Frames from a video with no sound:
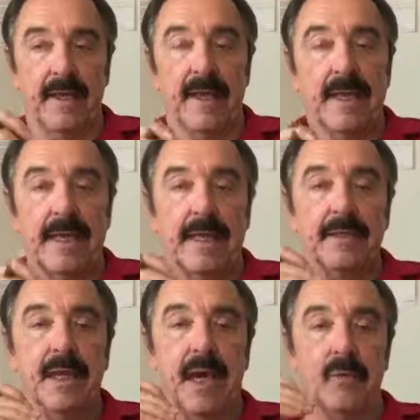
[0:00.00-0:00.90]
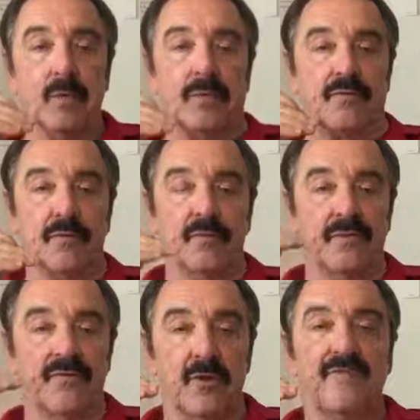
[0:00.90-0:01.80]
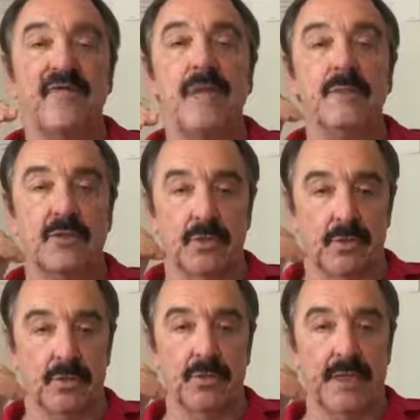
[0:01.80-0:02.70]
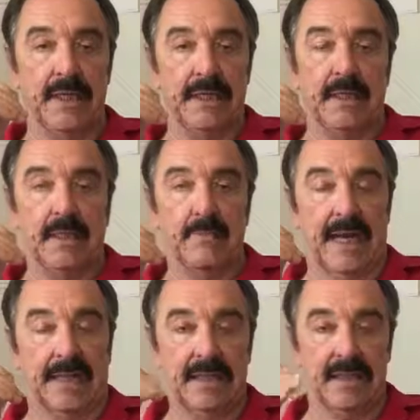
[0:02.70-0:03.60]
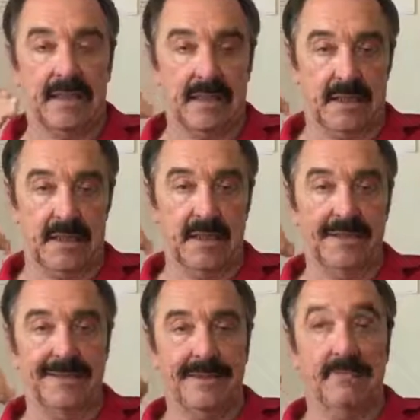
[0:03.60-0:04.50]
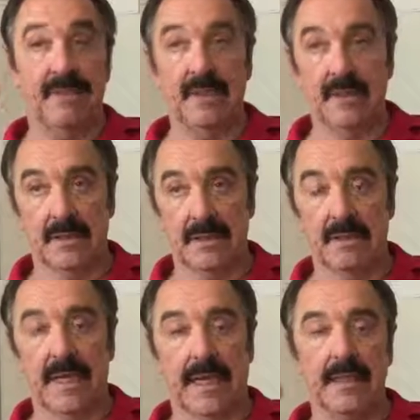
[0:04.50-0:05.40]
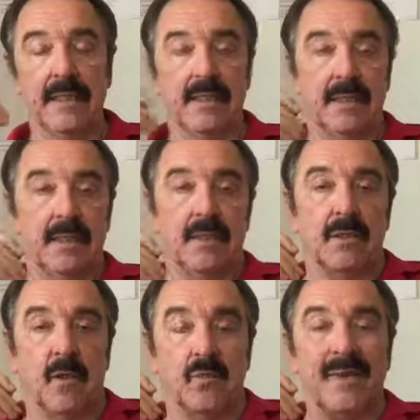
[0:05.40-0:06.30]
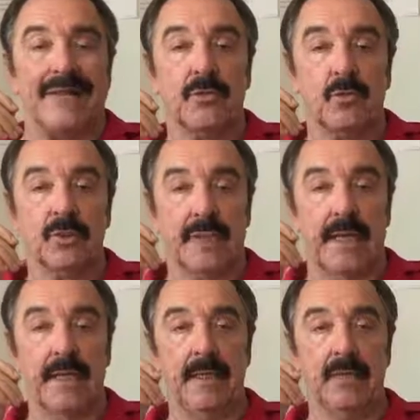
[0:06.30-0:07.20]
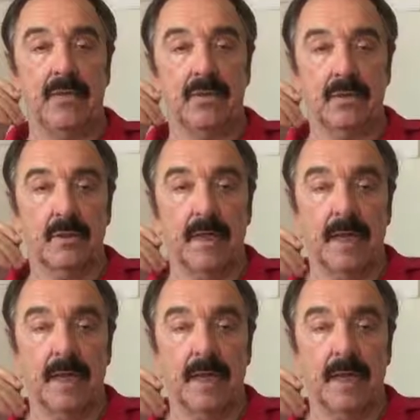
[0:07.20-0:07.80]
And I worked for, there was a very famous attorney back in the 60s, 70s, 80s called Racehorse Haynes.